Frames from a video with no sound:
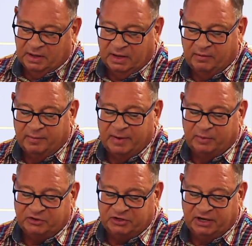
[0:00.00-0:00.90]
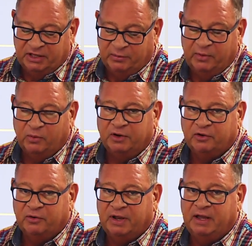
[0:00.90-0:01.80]
remember saying that we want
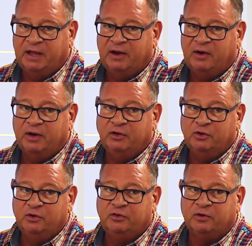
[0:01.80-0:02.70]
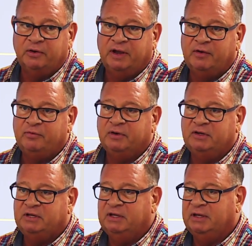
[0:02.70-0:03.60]
gray hair and youth on every
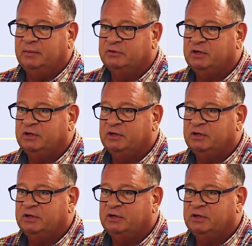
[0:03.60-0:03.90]
team.